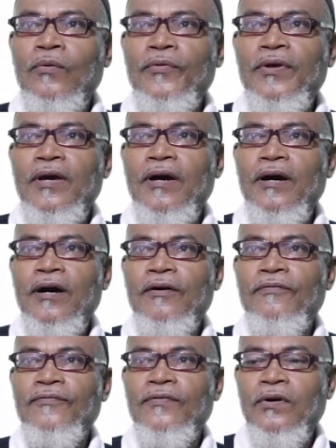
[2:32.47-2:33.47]
we
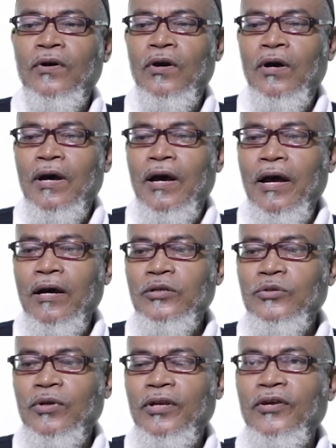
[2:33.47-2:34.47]
have
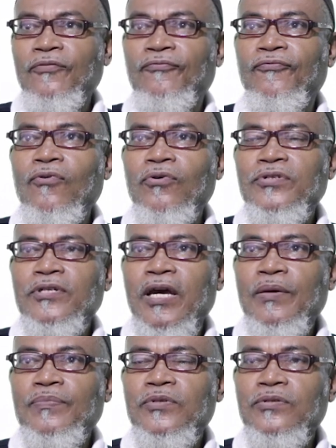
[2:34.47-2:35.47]
actually four
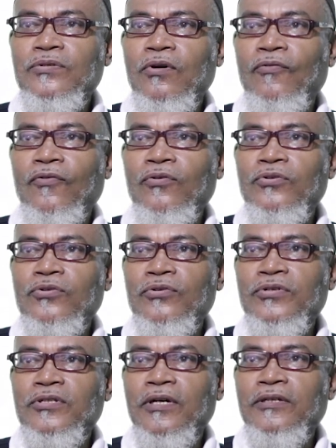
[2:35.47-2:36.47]
types of
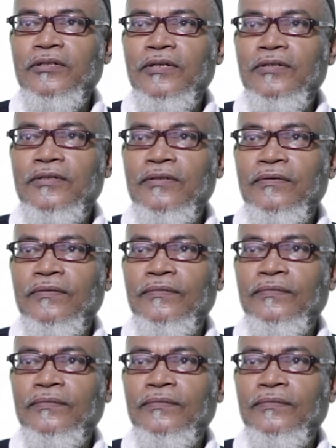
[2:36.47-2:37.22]
control structures.